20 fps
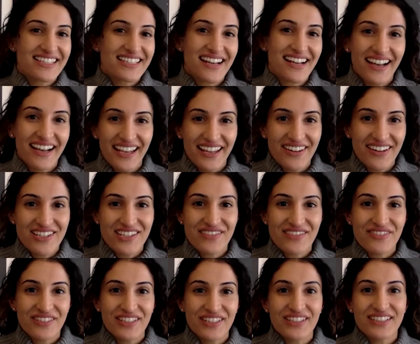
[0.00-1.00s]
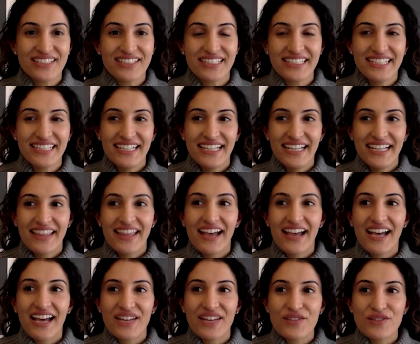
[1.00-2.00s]
It's a high energy field. And
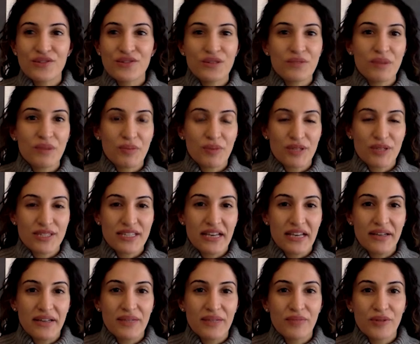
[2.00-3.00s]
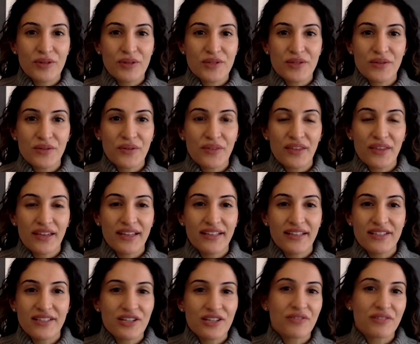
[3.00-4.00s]
that kind of suited my personality more so
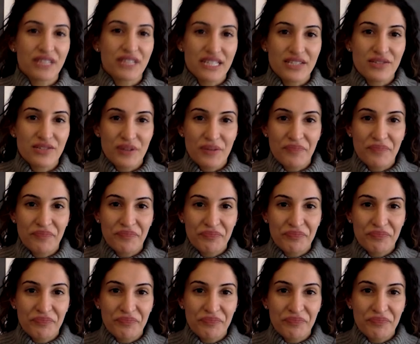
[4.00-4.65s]
than general dentistry.